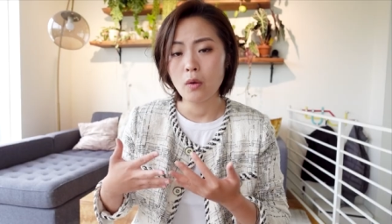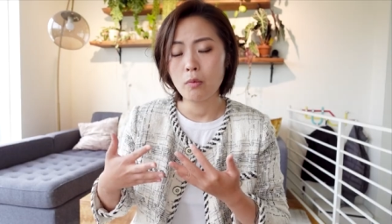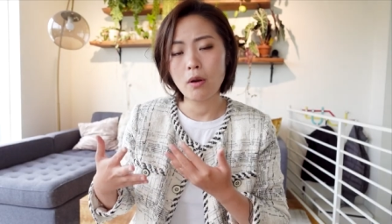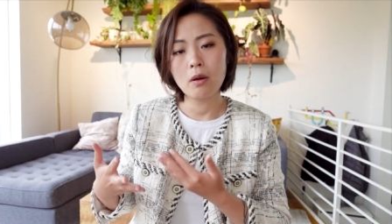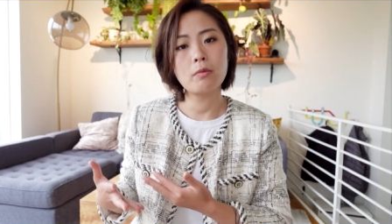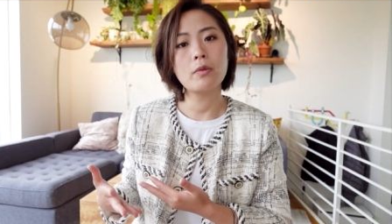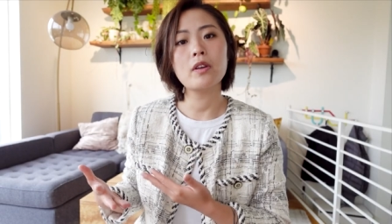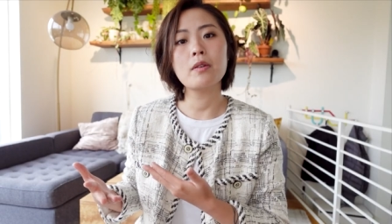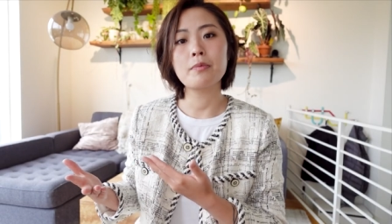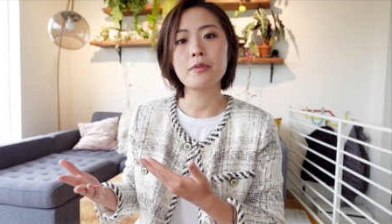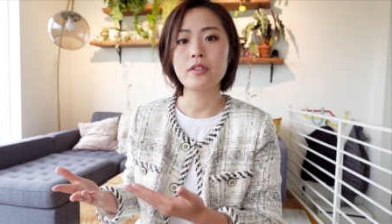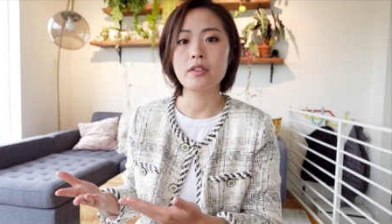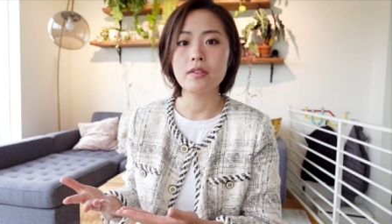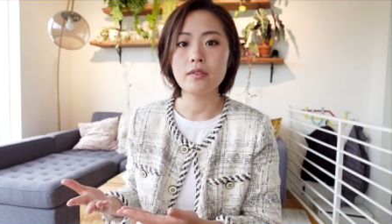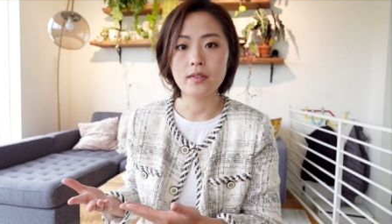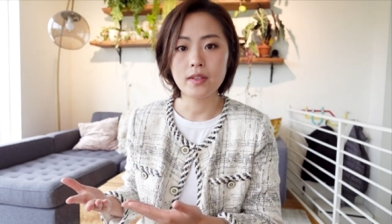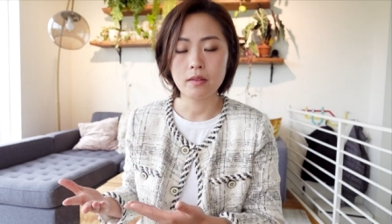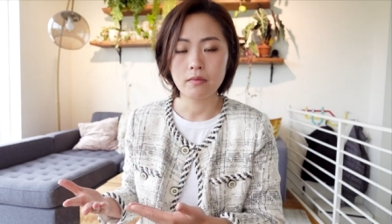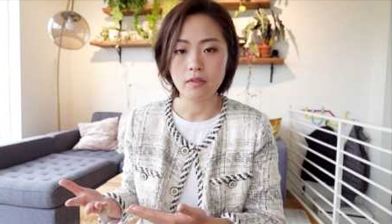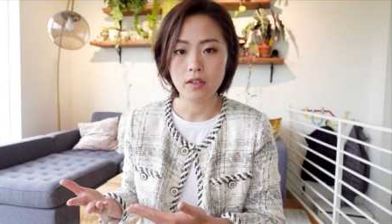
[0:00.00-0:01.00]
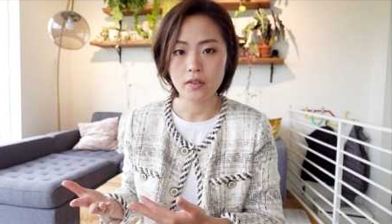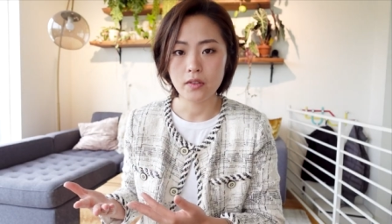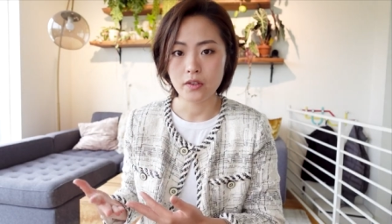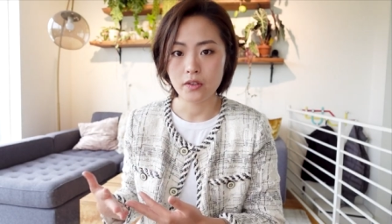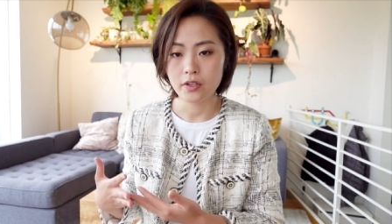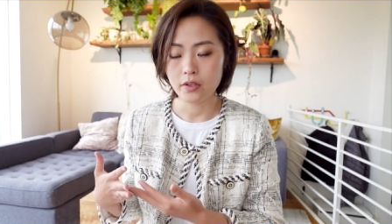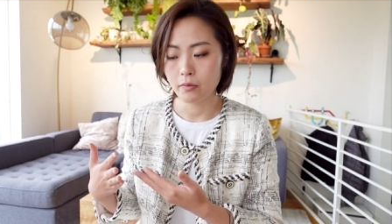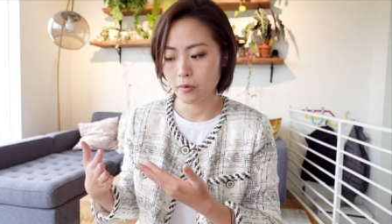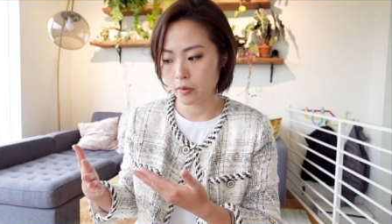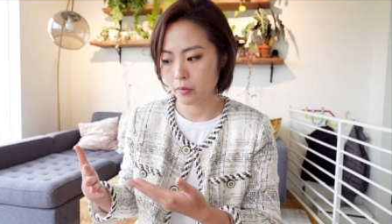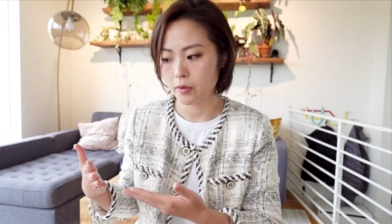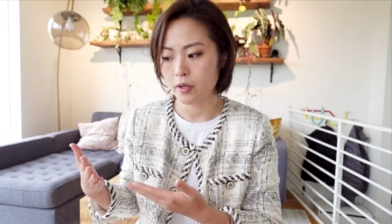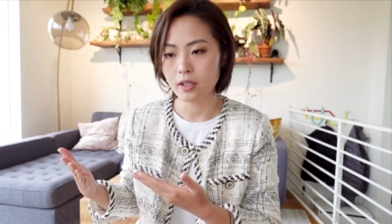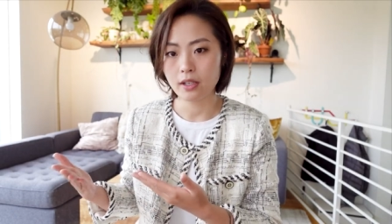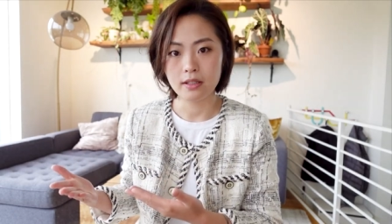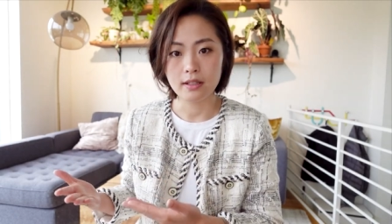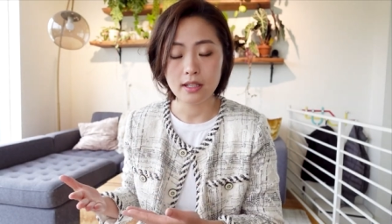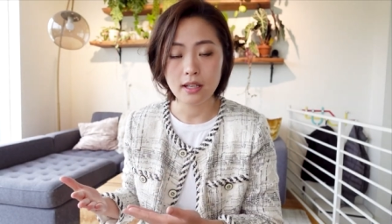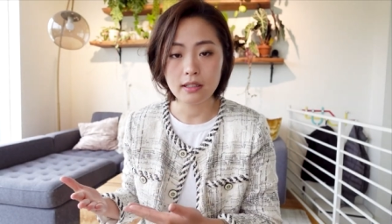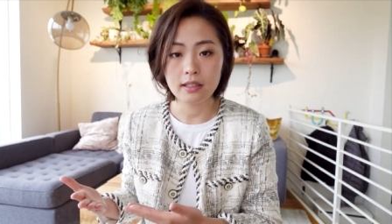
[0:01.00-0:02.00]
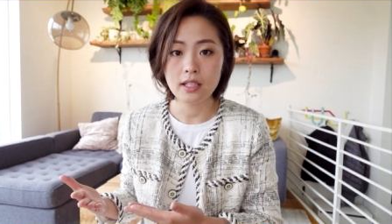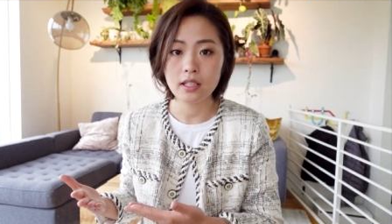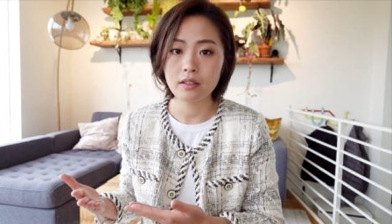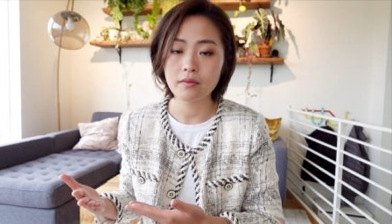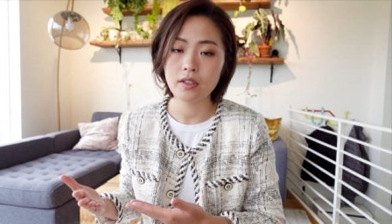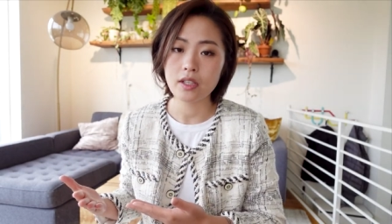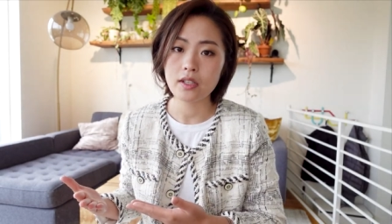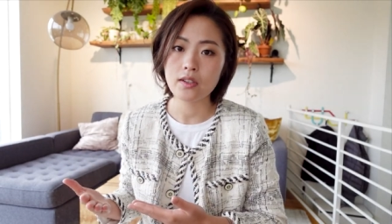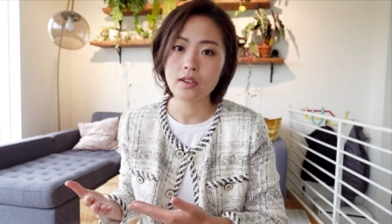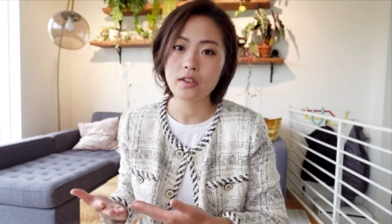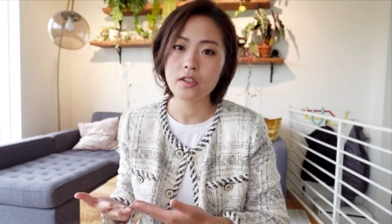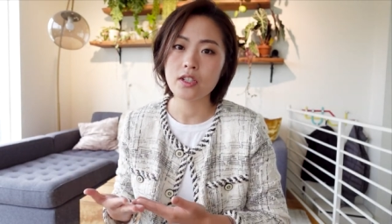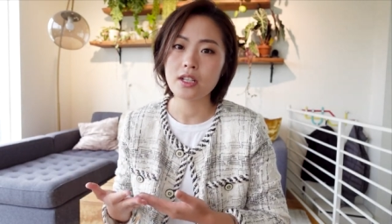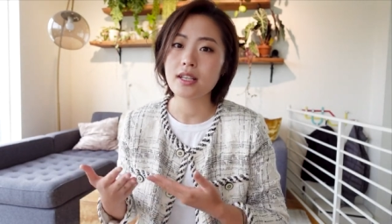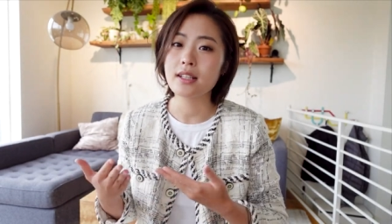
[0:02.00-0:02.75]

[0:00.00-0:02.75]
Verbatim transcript: When we're producing research and when we're conducting research,